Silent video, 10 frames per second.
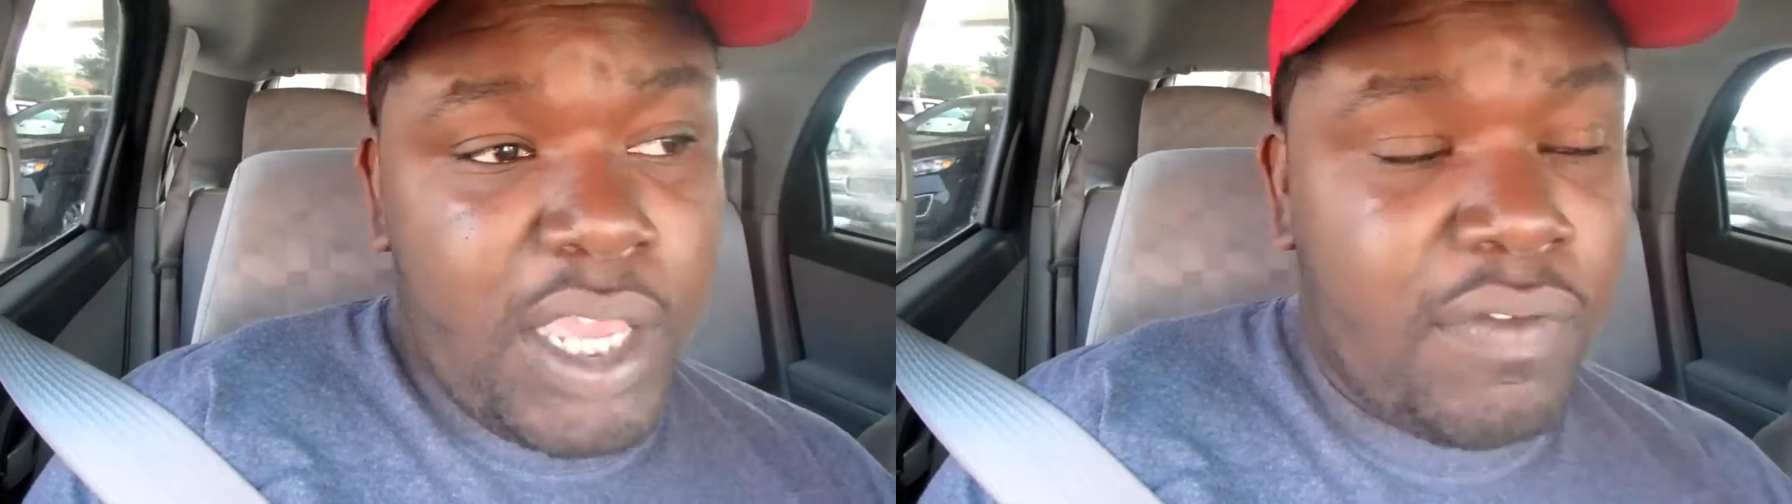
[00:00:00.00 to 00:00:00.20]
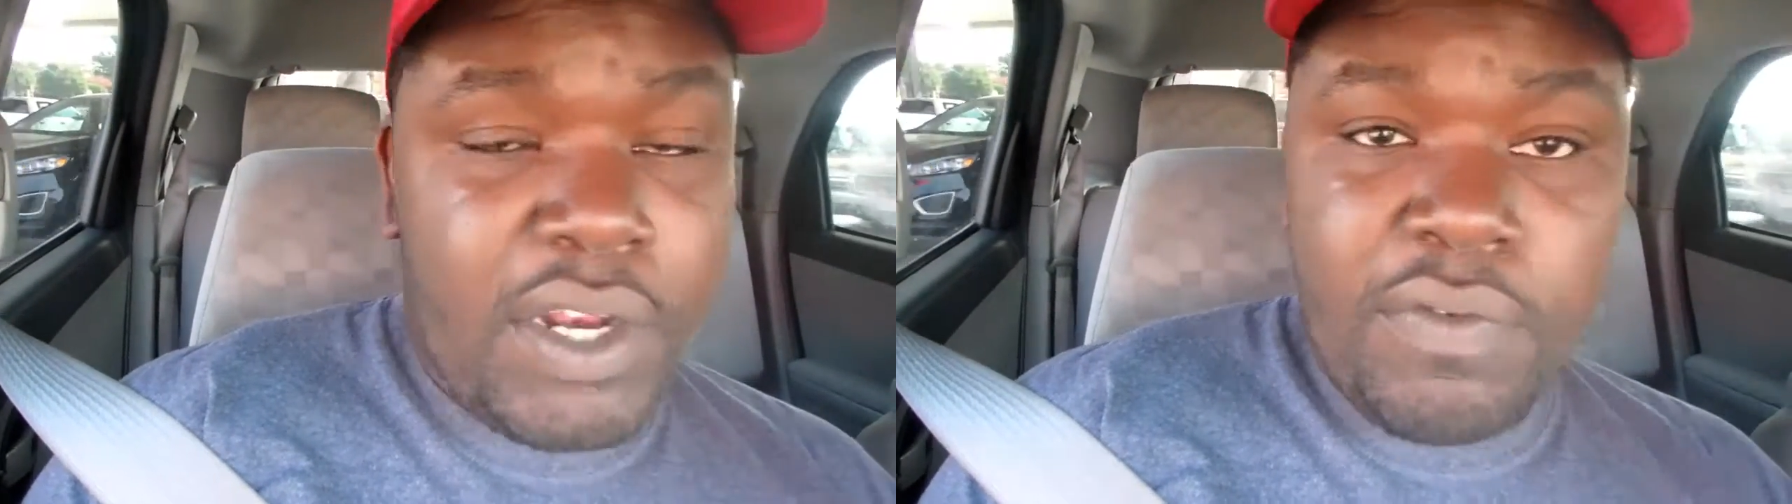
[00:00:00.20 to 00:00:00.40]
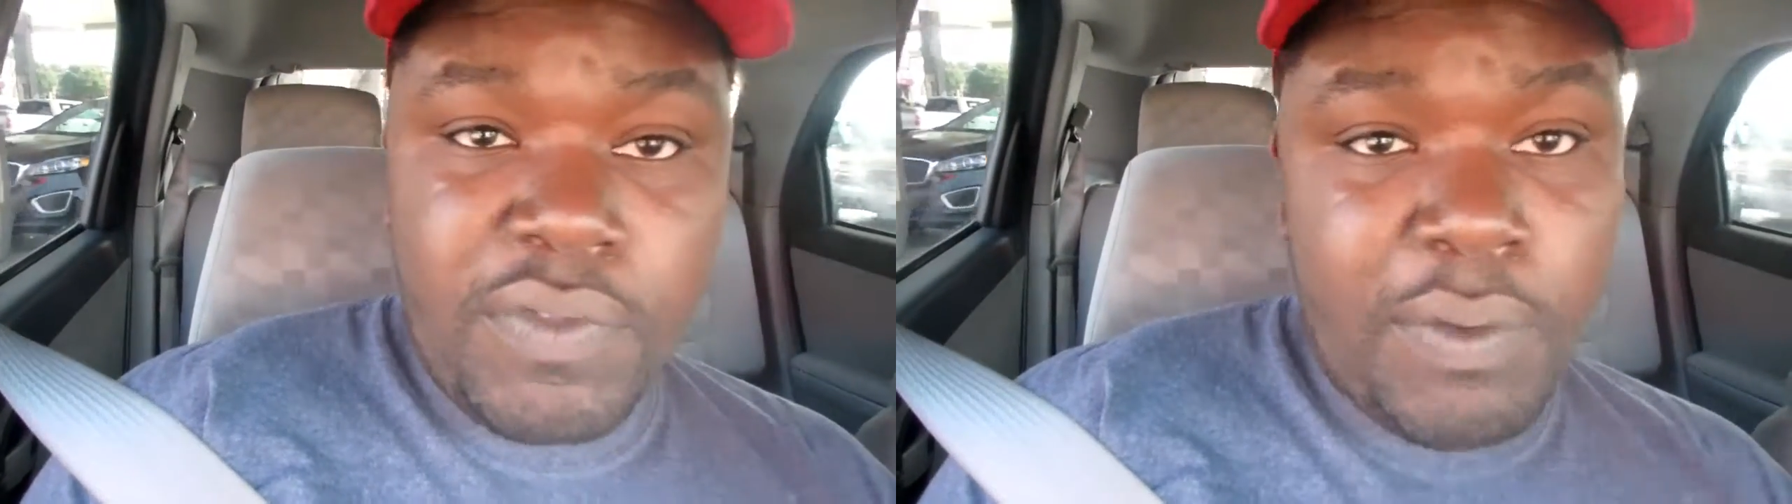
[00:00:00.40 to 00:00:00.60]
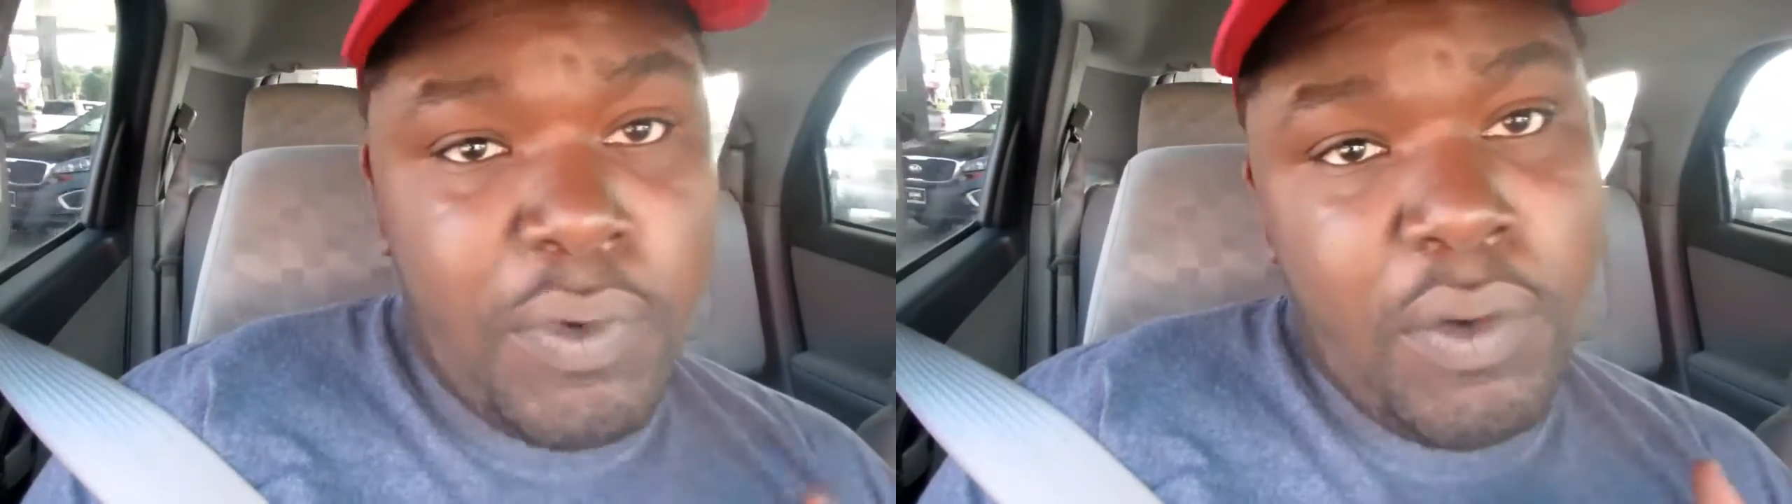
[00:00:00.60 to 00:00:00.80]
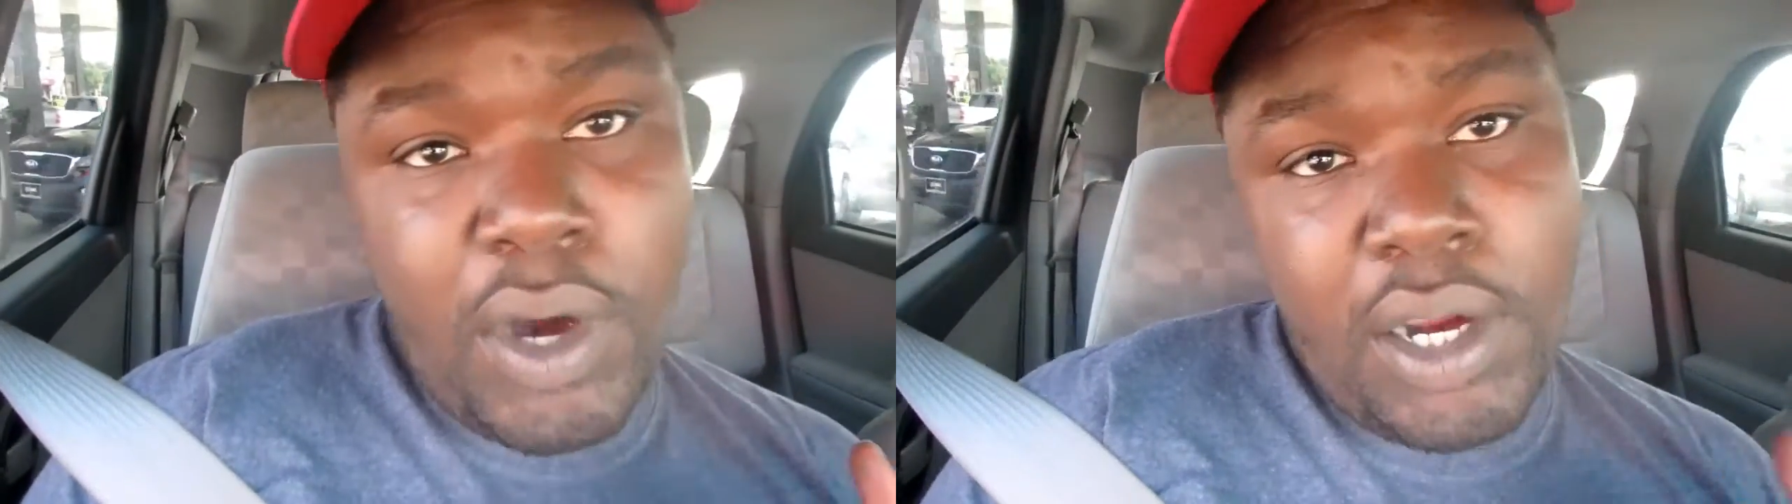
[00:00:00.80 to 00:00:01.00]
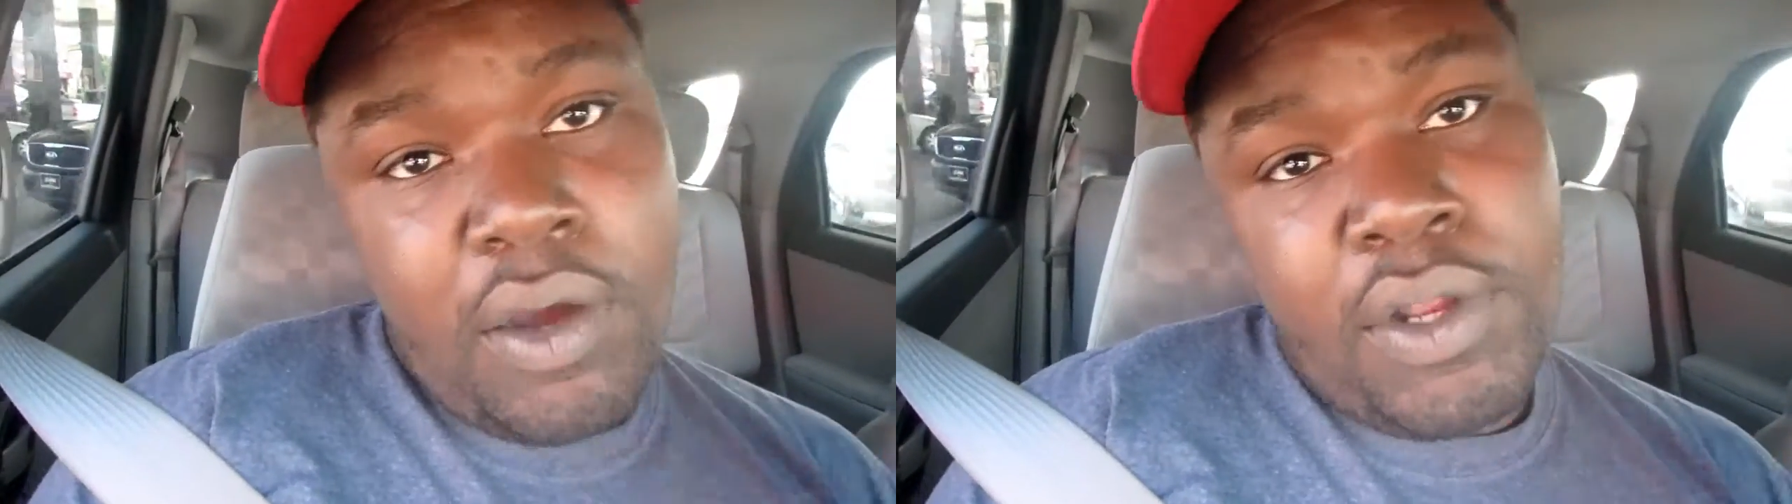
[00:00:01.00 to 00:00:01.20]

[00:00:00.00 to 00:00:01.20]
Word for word: even if the, we weren't